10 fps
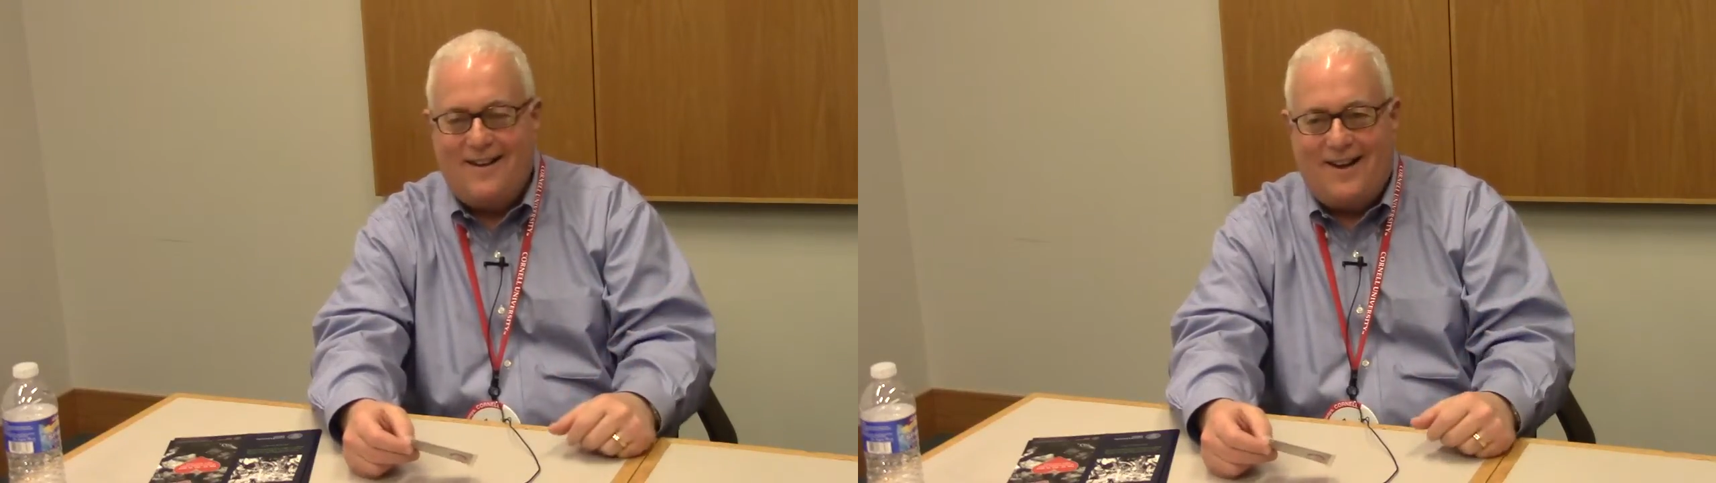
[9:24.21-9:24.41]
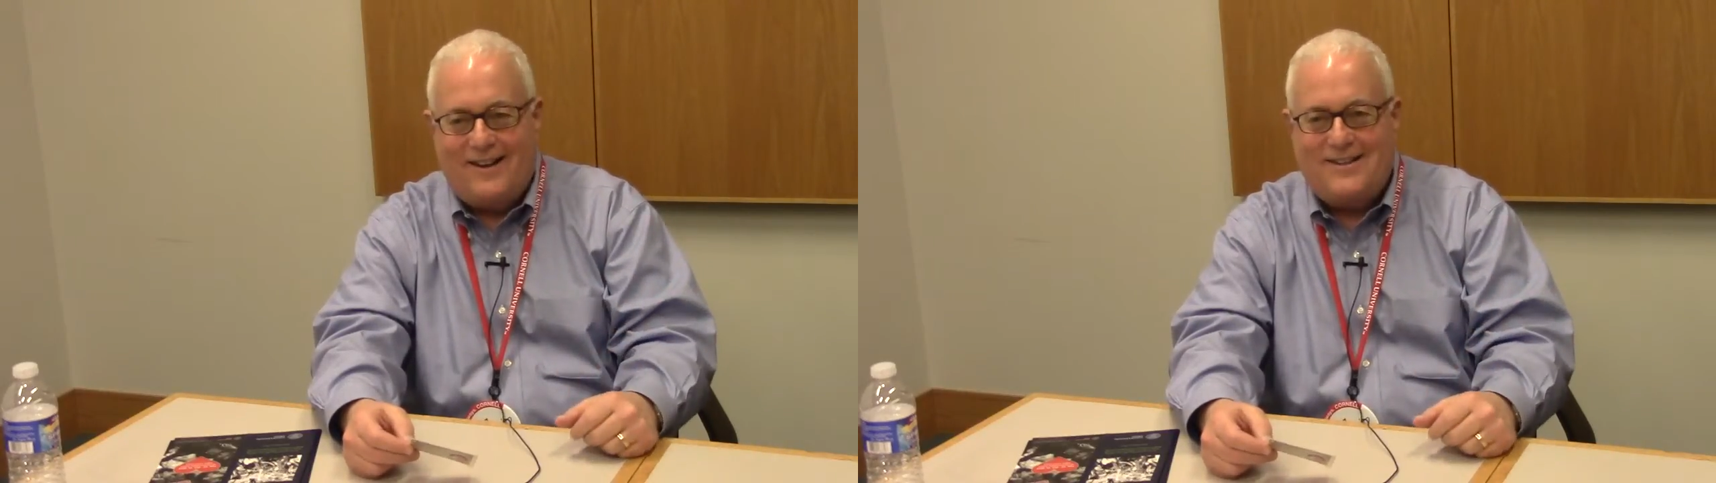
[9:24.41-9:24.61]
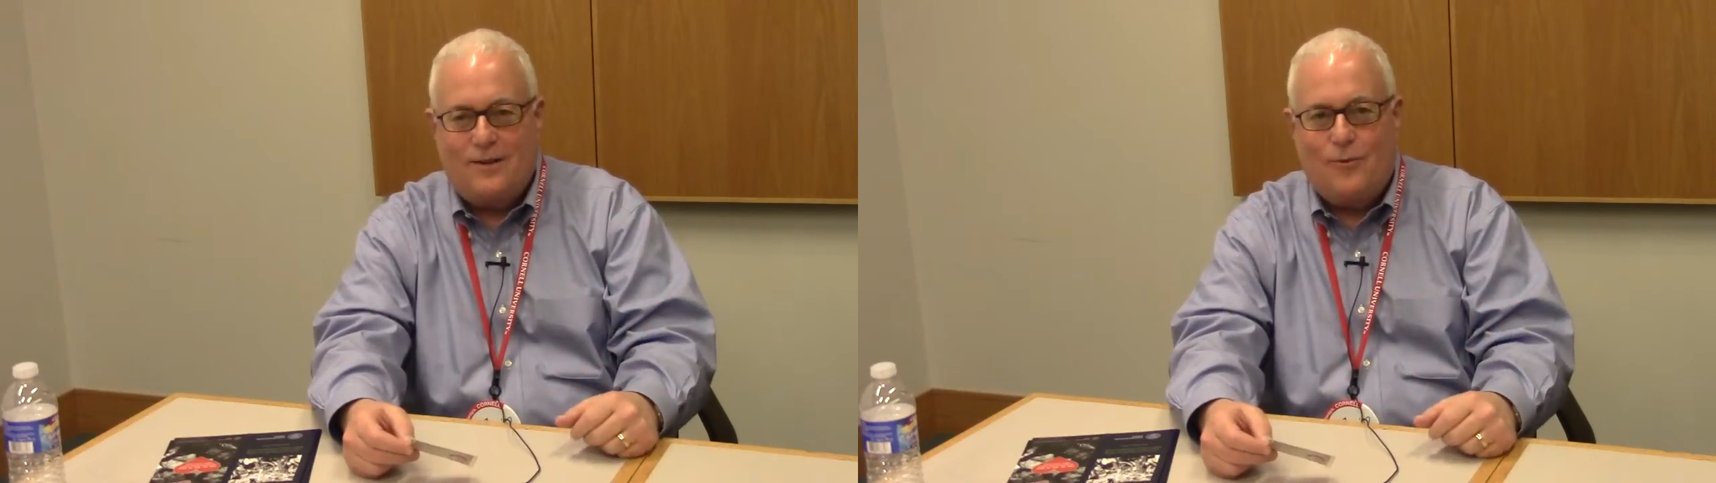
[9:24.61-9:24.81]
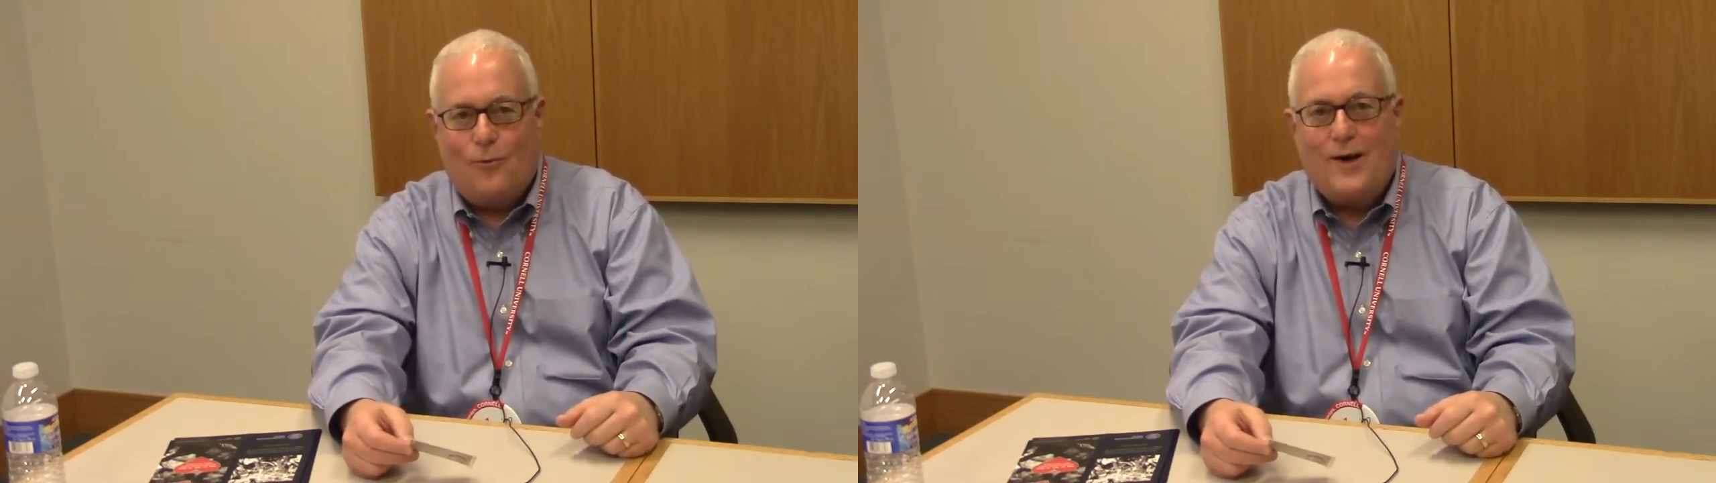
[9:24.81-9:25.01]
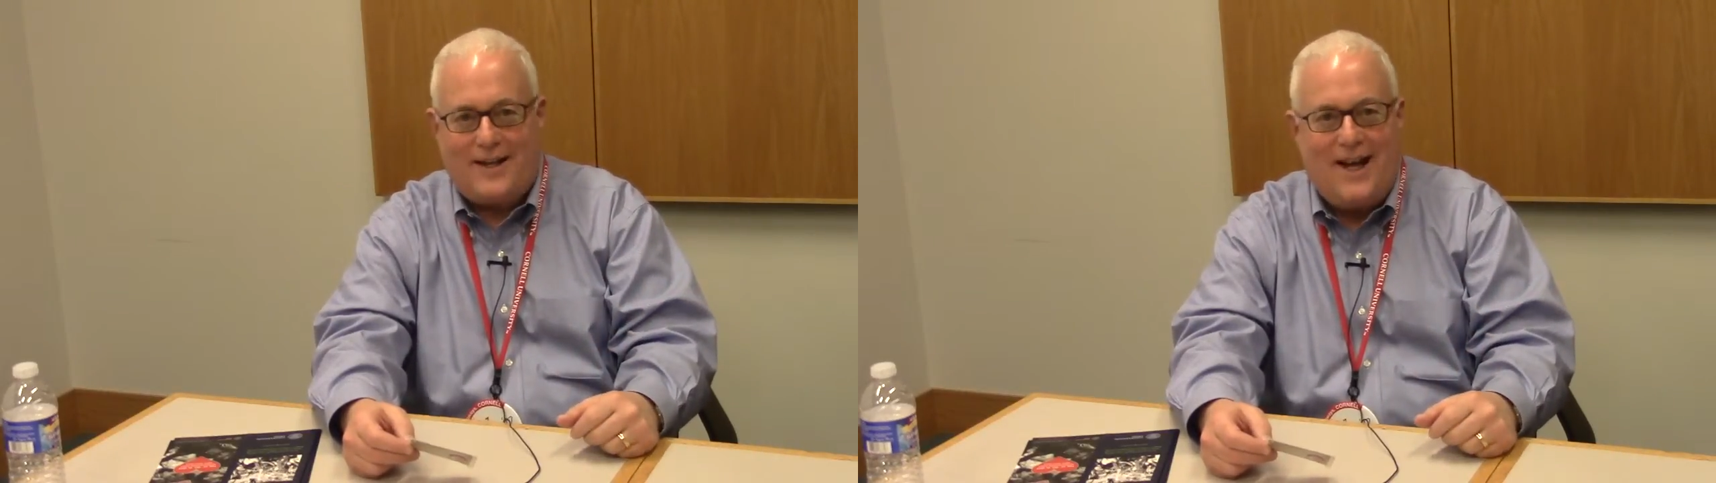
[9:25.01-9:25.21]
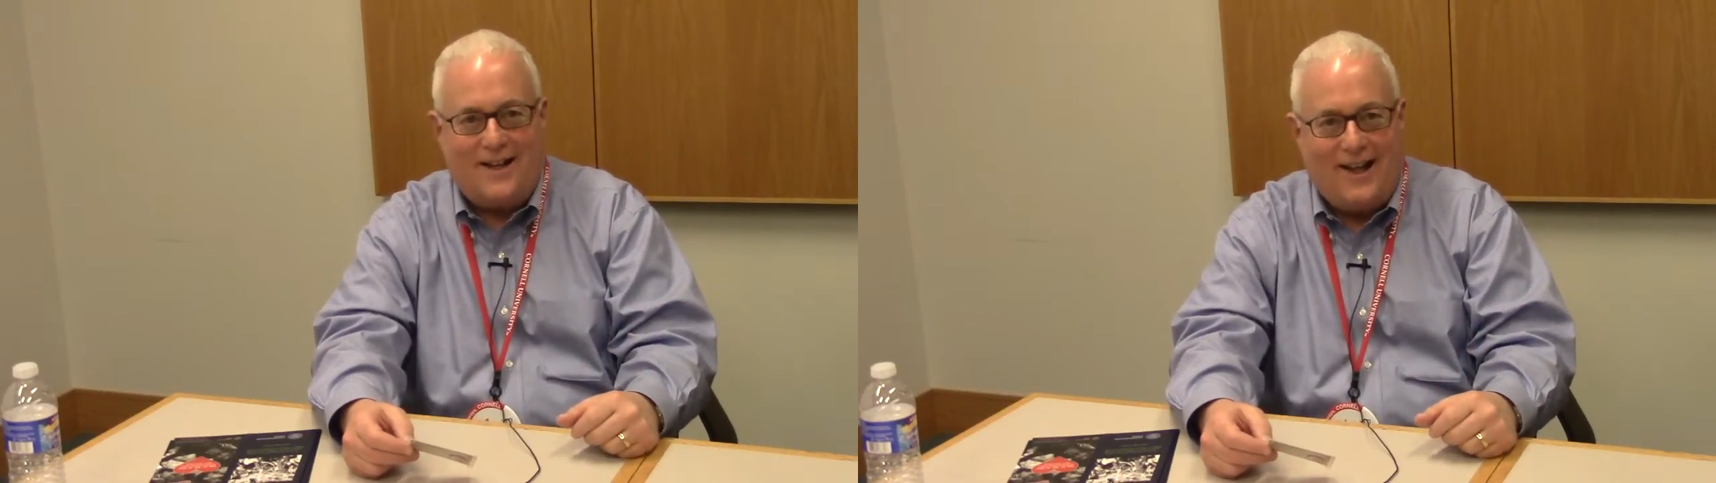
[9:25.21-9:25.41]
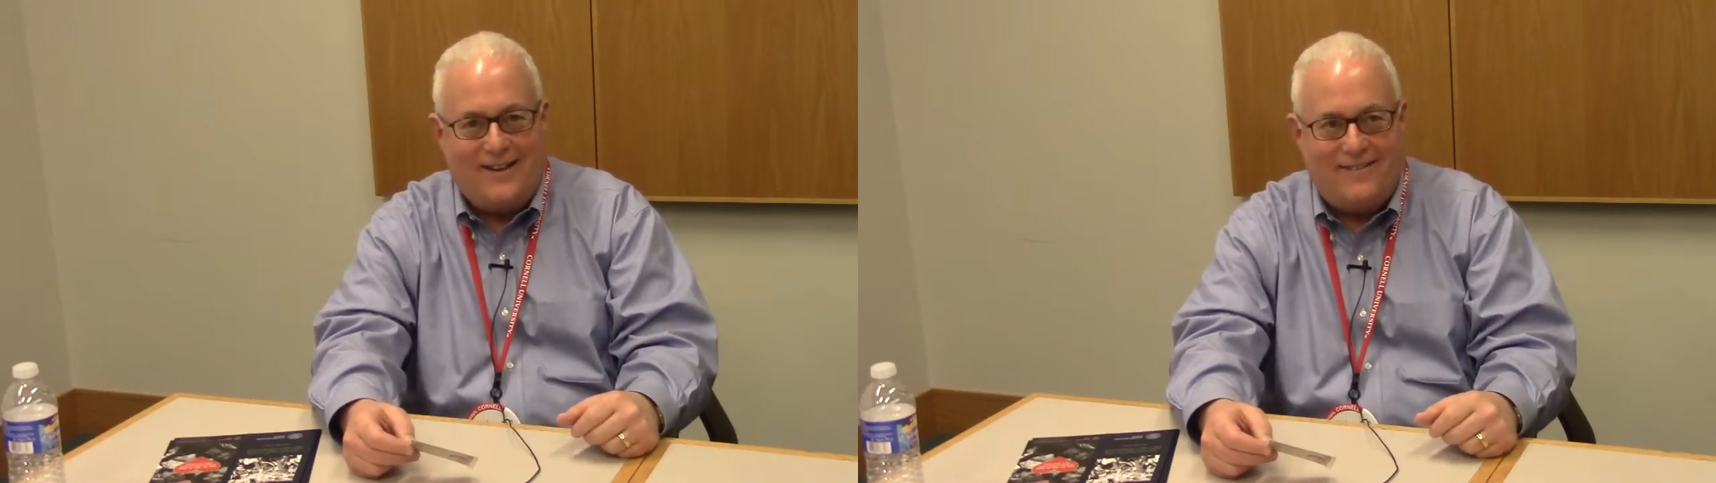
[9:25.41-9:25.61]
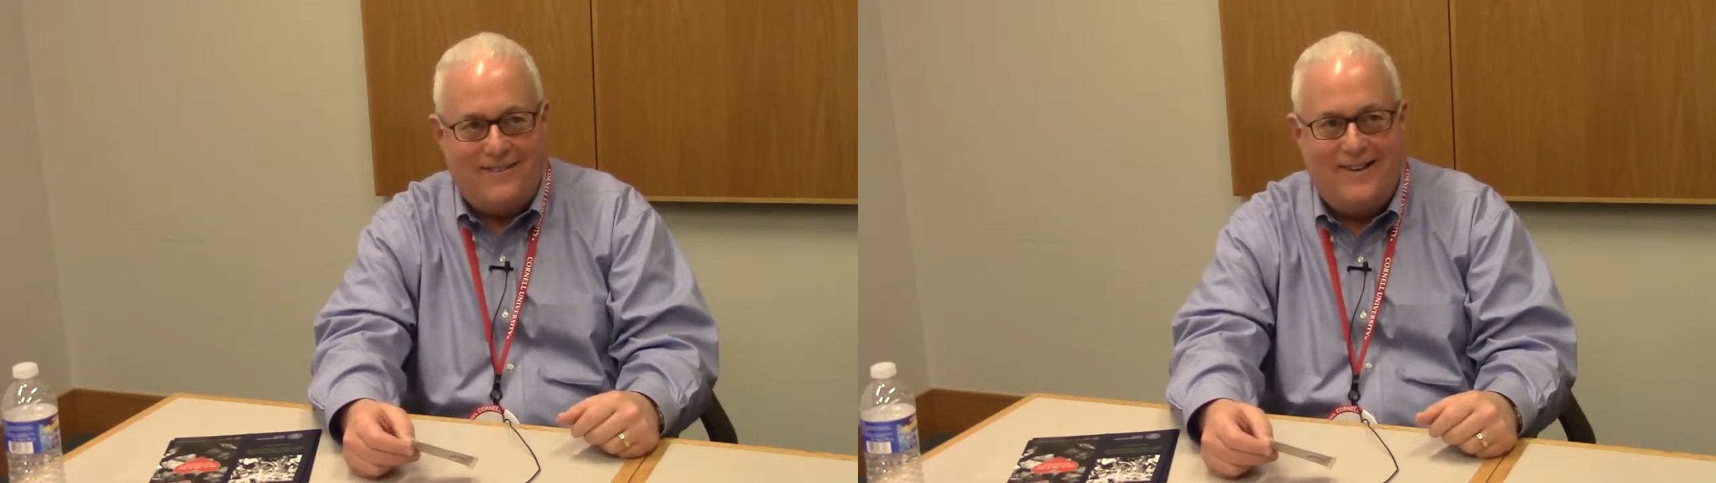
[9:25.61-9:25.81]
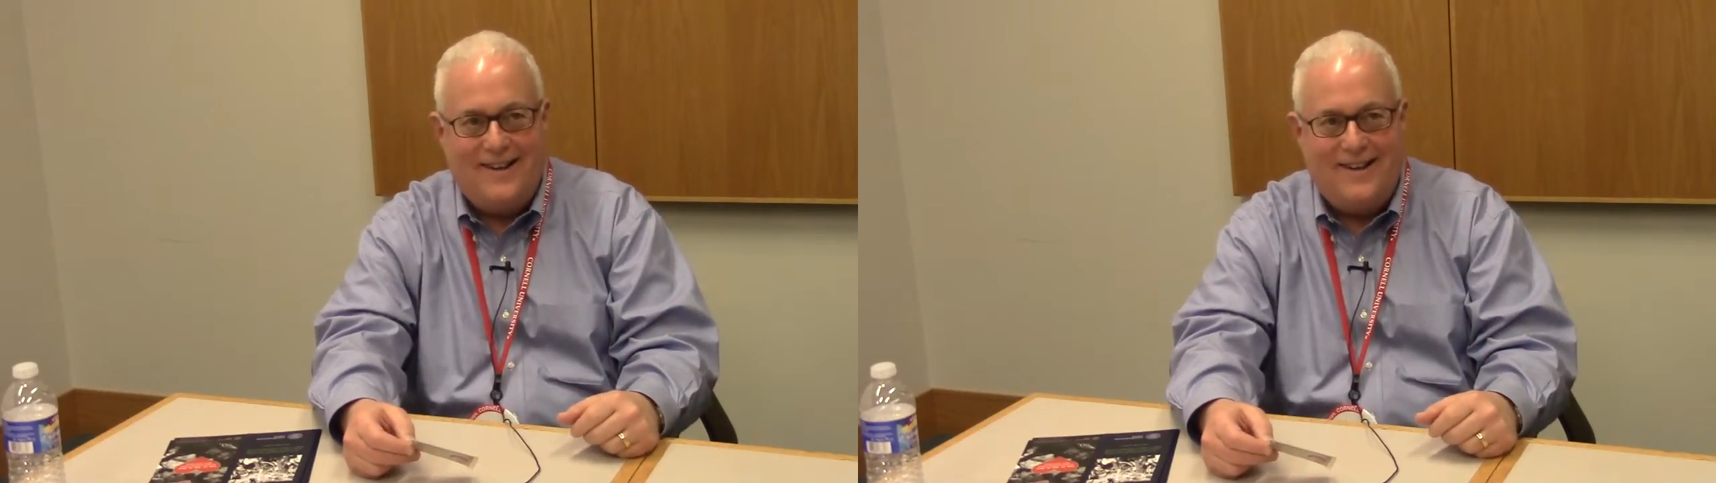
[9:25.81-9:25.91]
I said, what gay life?